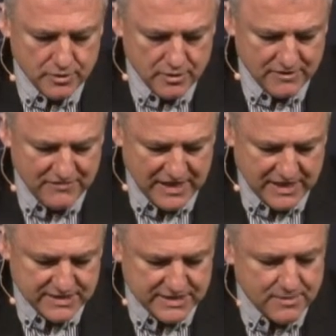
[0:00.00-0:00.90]

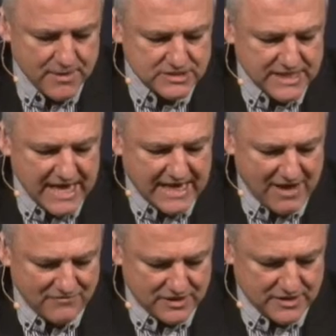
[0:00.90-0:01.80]
Leviticus in the Mosaic
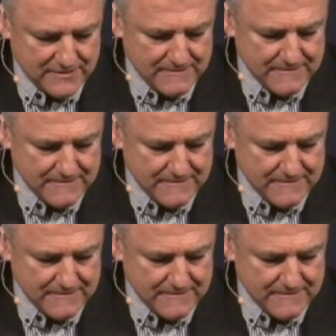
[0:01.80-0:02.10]
covenant.